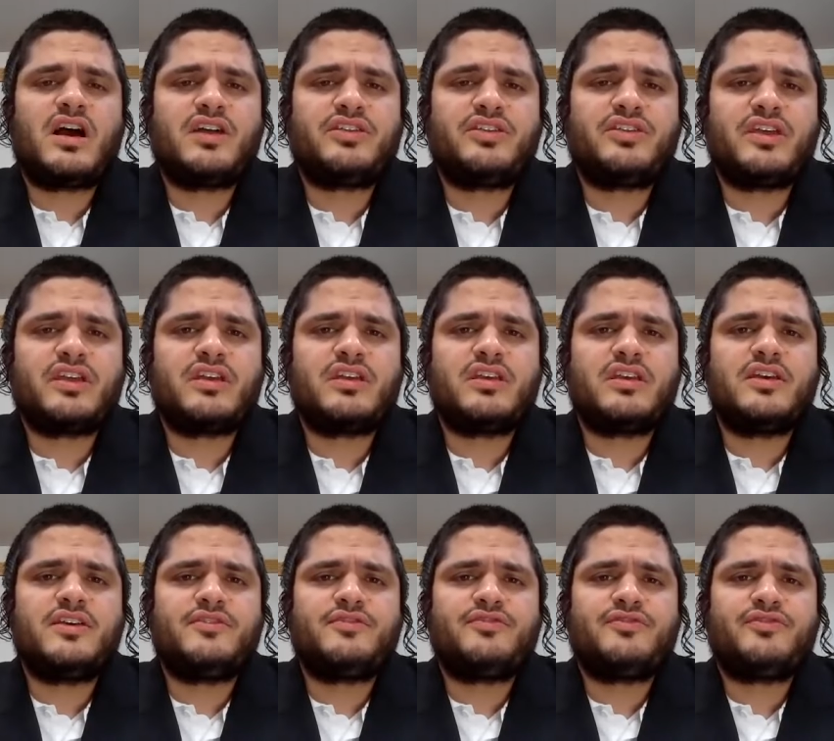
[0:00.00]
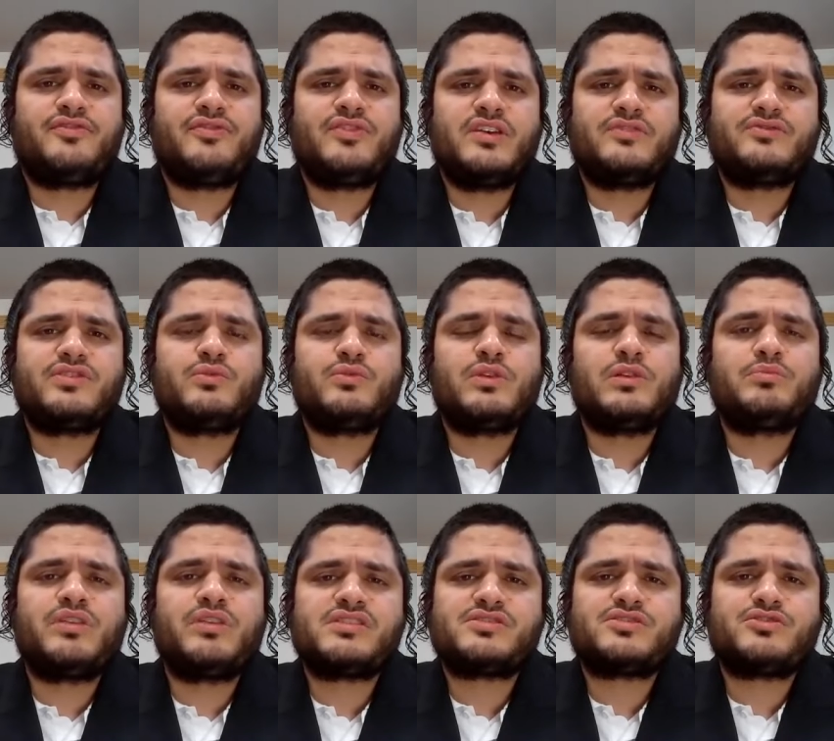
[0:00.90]
uh, I think if if there
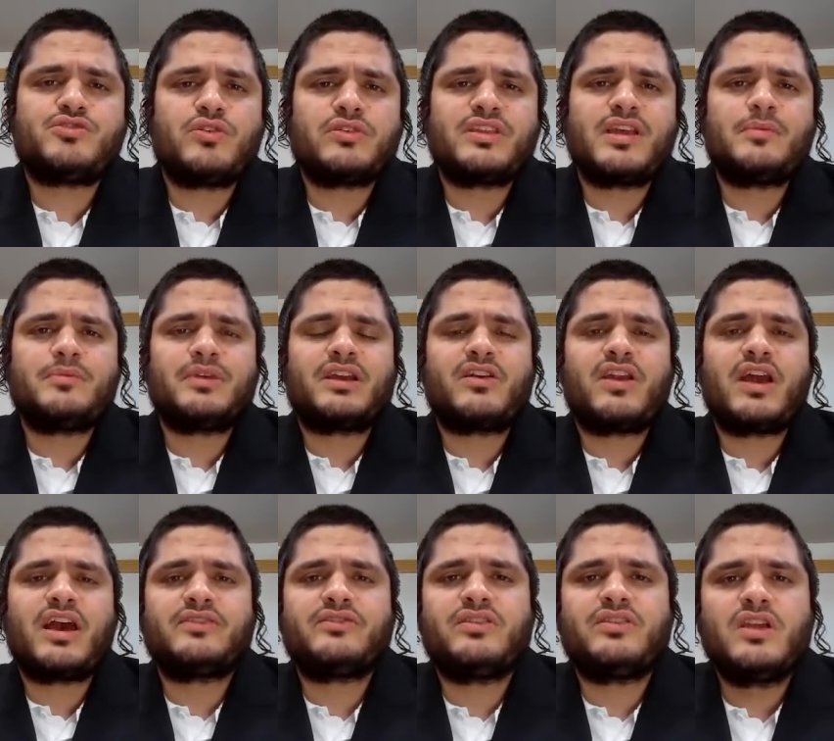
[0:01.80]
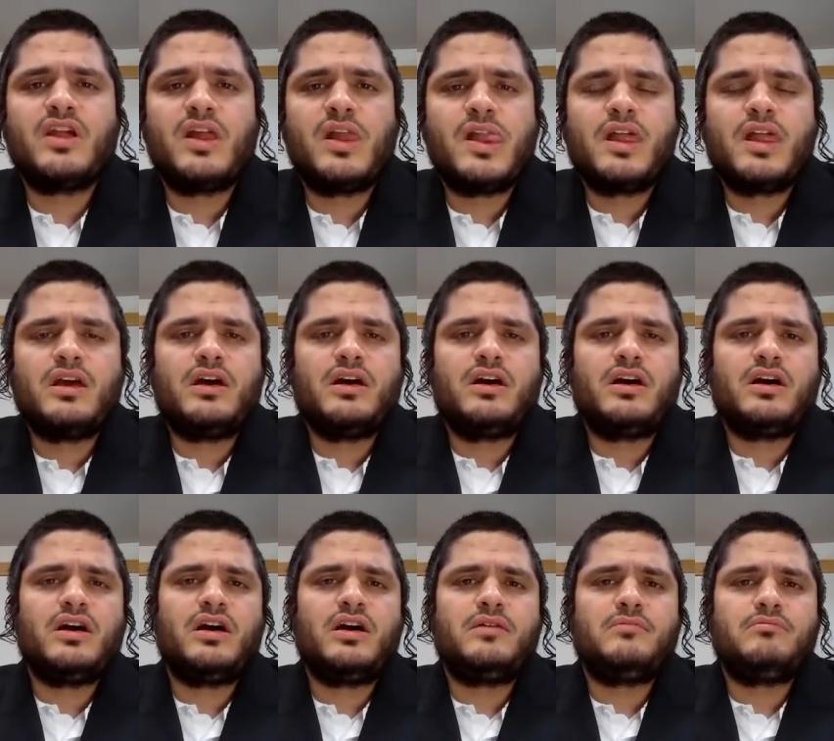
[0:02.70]
will be a strong Democrat,
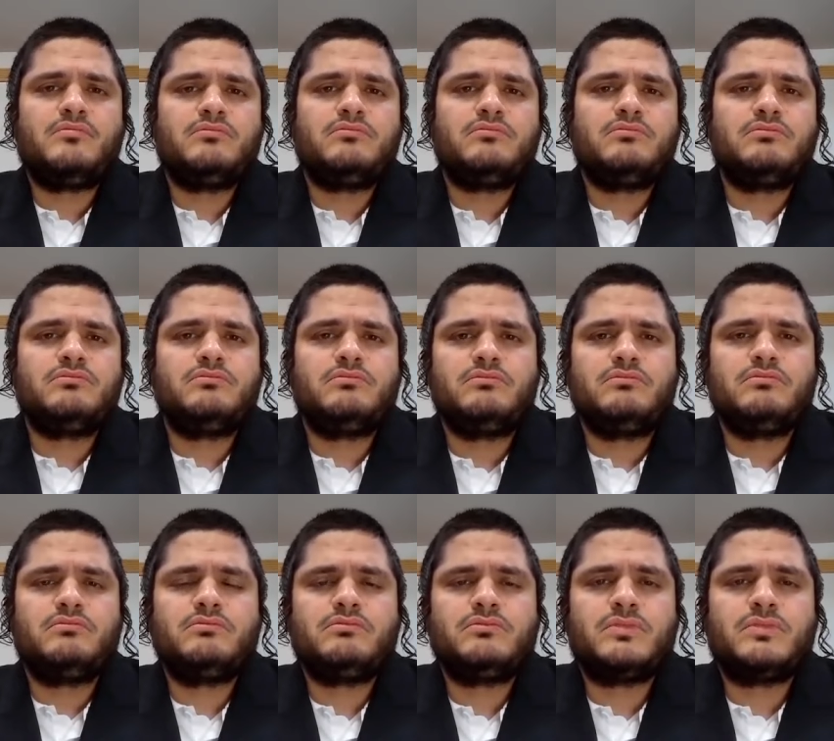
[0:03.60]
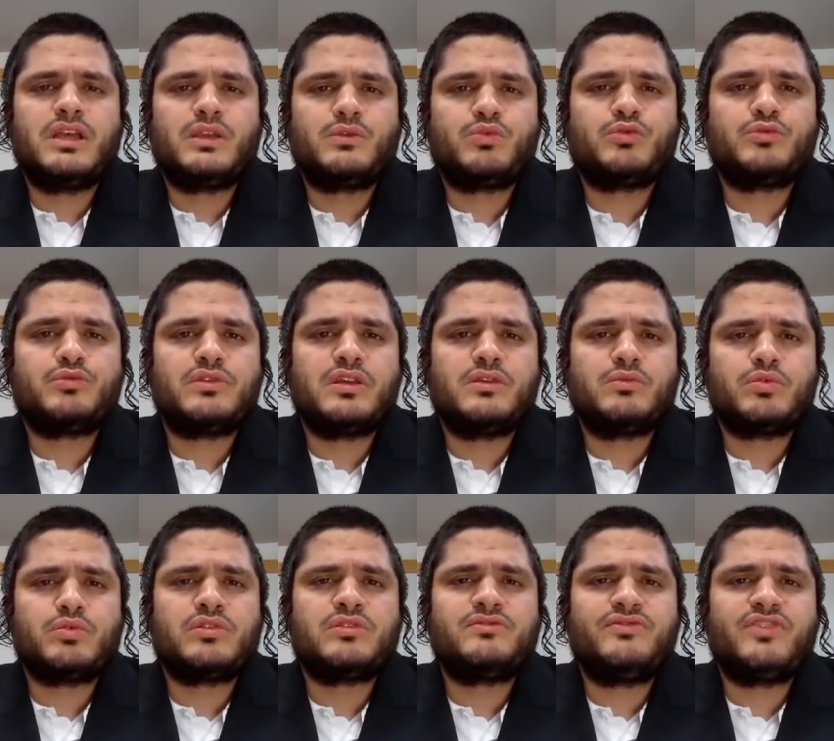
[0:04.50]
um, it would
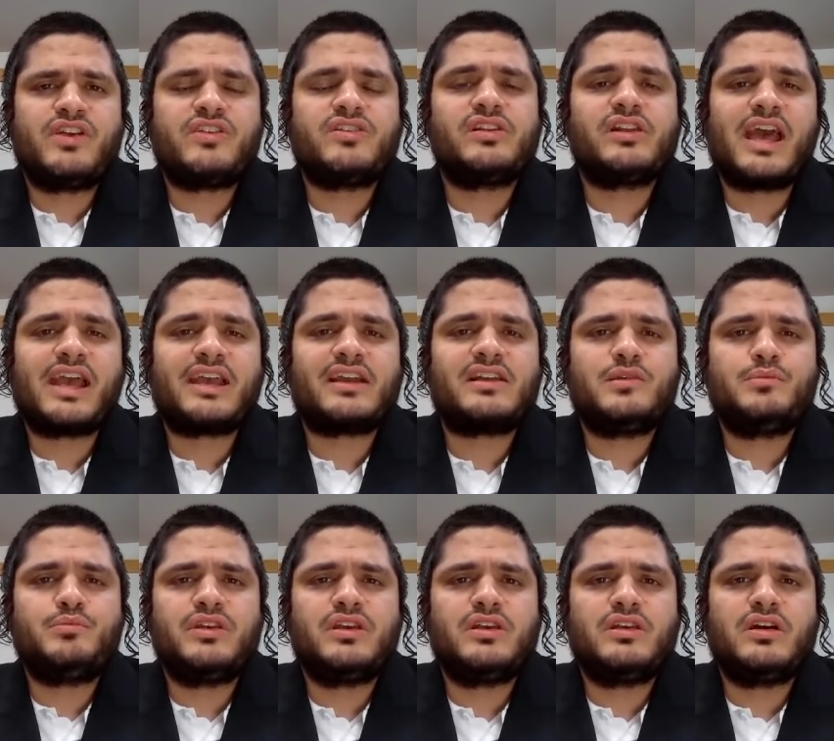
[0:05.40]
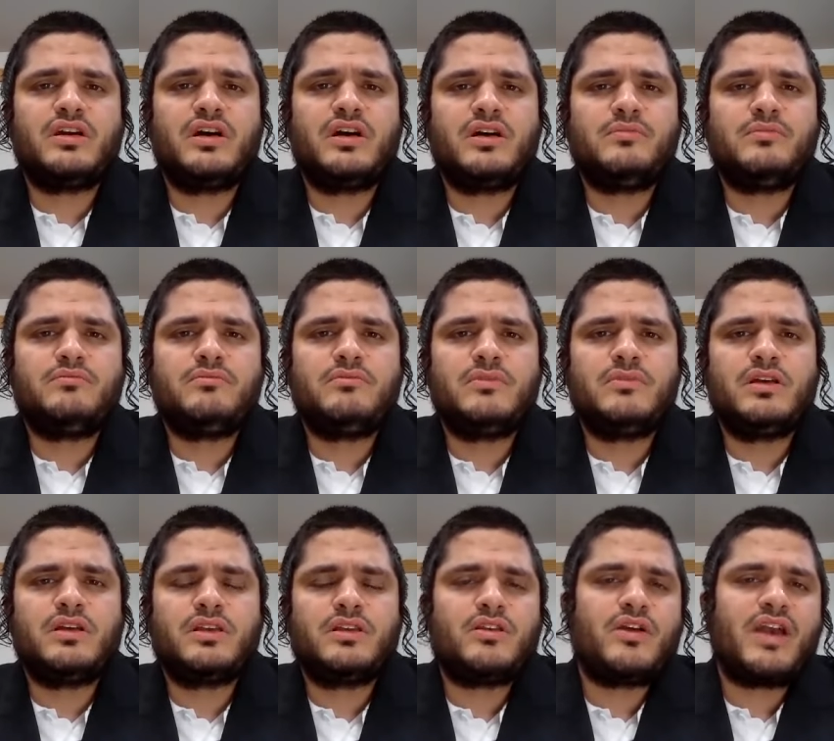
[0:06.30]
it would very likely be um,
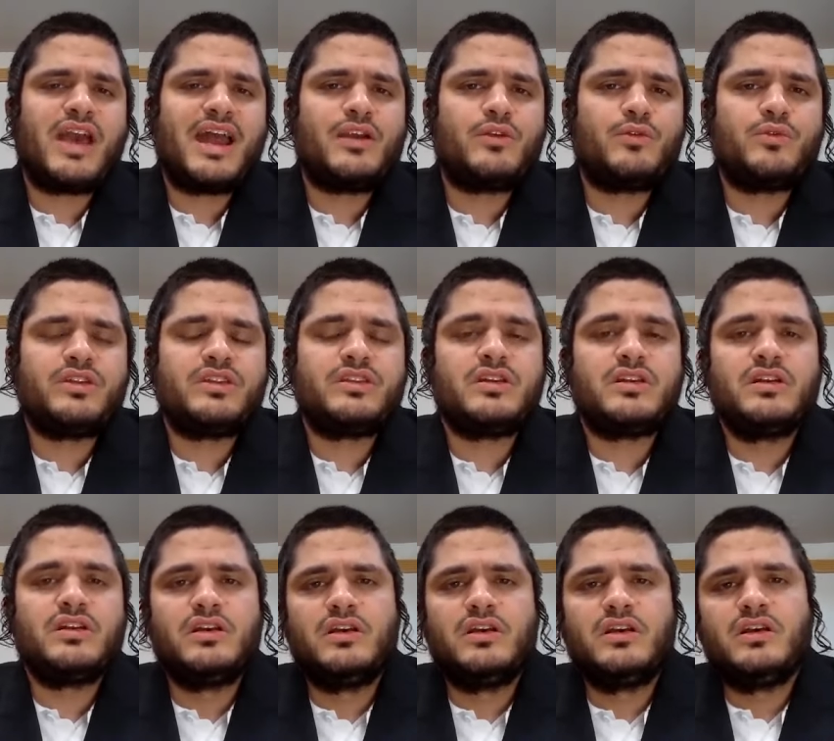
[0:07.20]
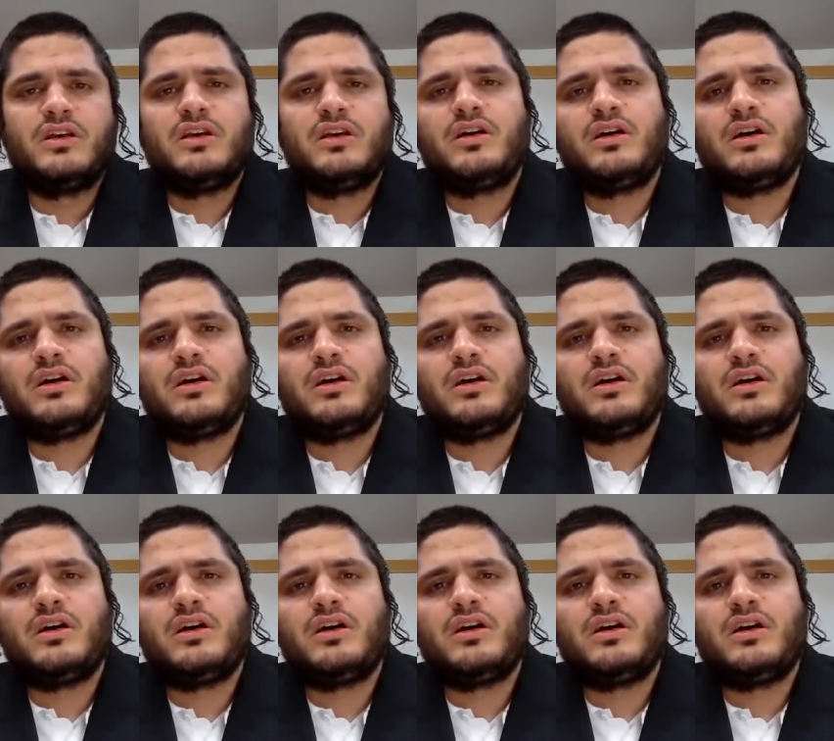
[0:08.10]
you know Aron Wieder.